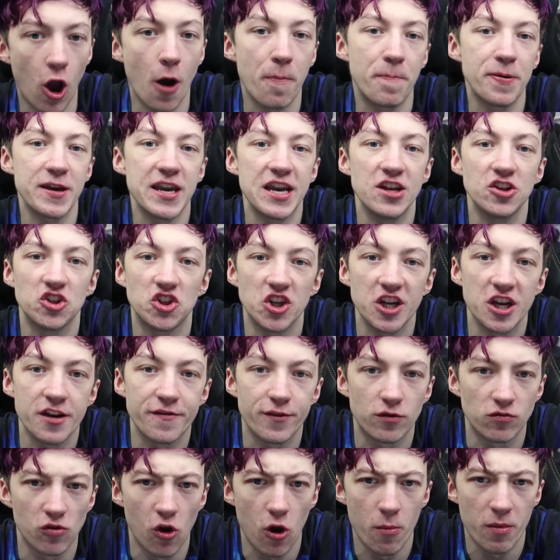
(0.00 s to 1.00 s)
got a PNG
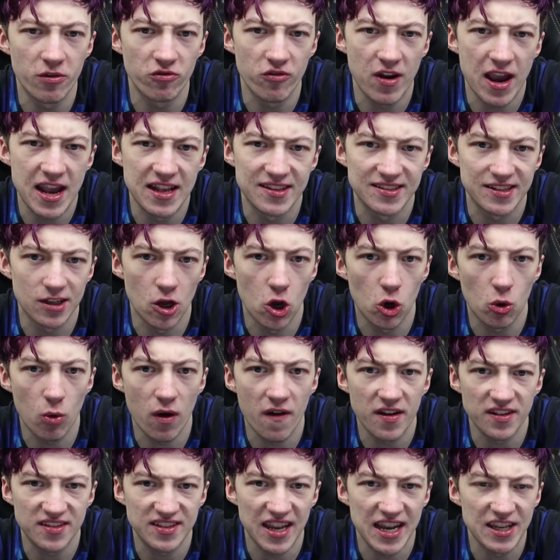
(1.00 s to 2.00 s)
of a Roman Reigns logo
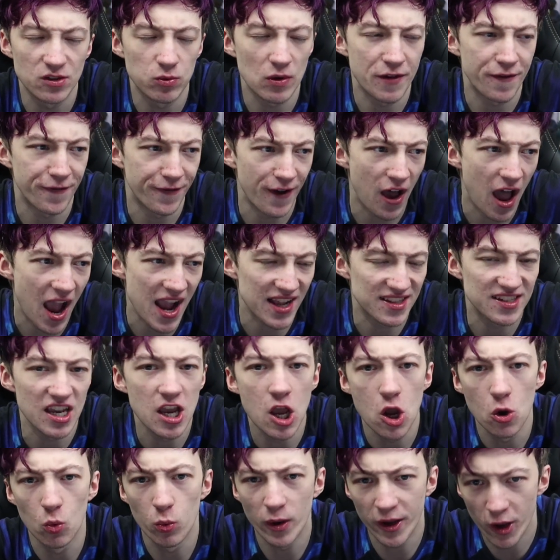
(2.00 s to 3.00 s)
where it says we fight,
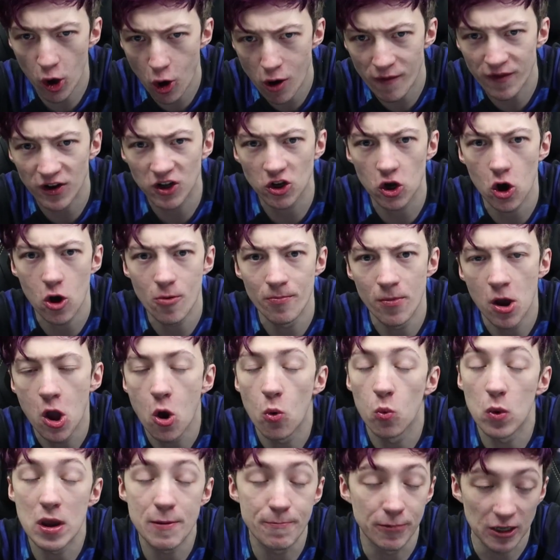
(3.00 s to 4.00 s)
we overcome,
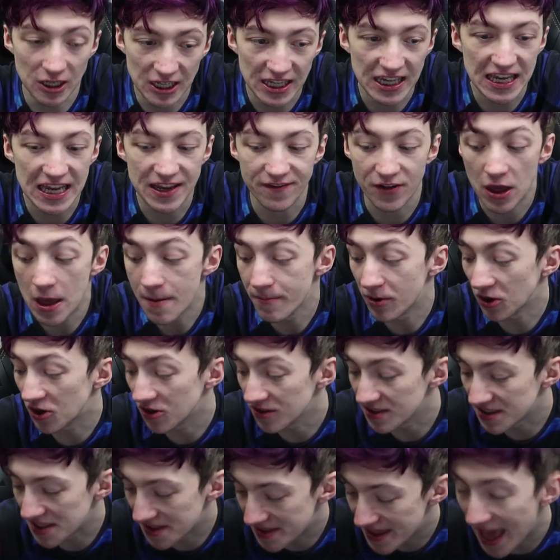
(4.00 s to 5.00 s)
we believe,
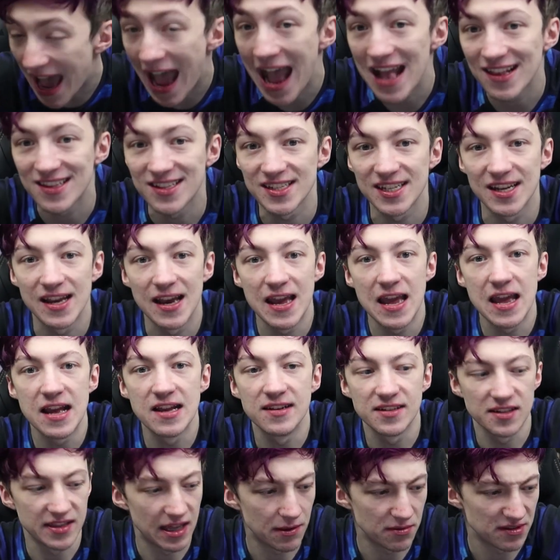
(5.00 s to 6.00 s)
because that
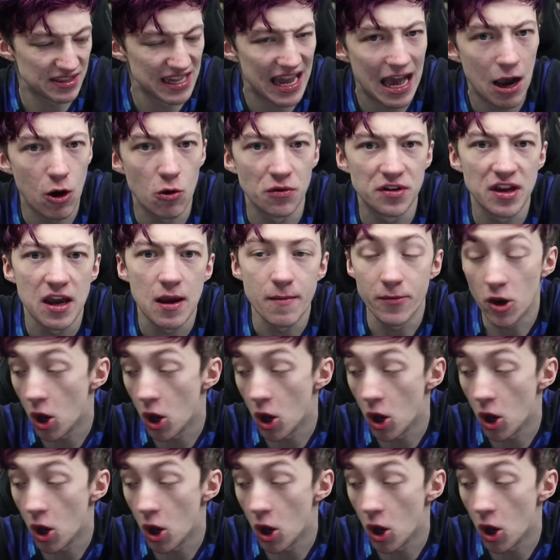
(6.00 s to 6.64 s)
that was loud.